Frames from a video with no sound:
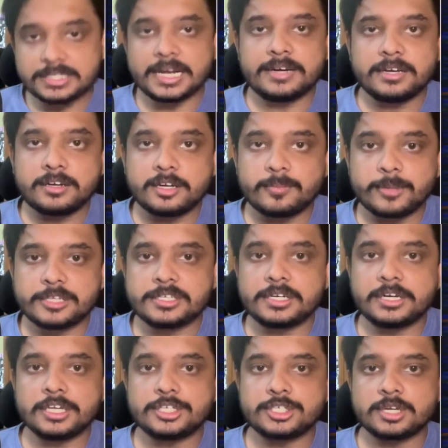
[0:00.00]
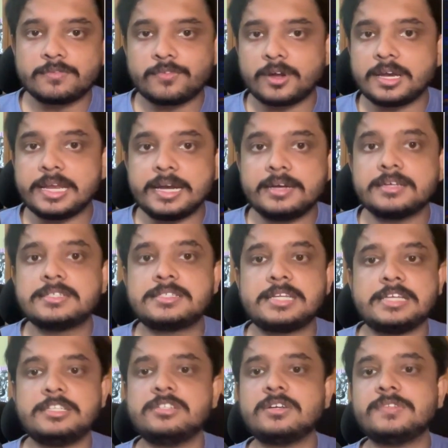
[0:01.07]
a standard representation for later
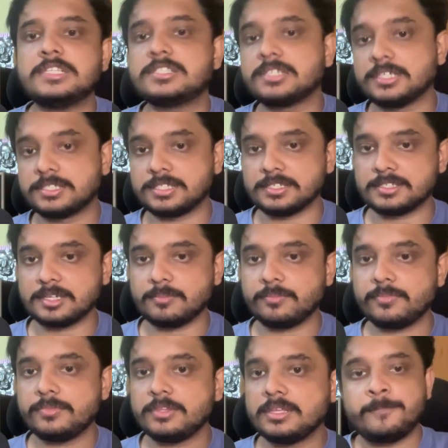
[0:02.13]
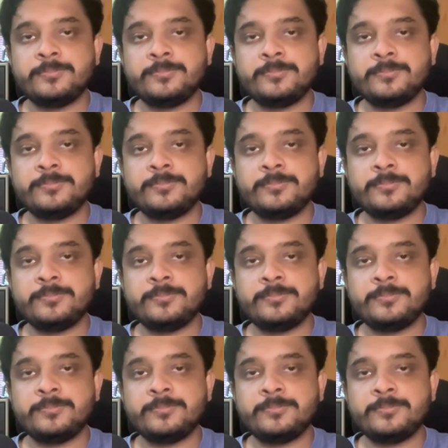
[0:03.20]
stages of the search system.